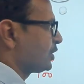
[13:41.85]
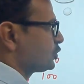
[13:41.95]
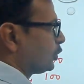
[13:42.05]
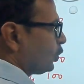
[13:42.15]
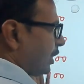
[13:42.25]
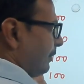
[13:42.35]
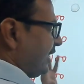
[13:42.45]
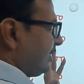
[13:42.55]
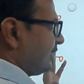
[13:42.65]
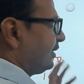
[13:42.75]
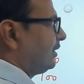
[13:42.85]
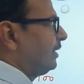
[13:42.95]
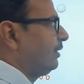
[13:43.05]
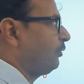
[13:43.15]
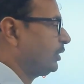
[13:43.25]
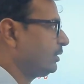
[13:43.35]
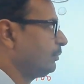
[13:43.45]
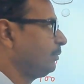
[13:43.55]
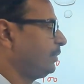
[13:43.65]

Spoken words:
So do comment what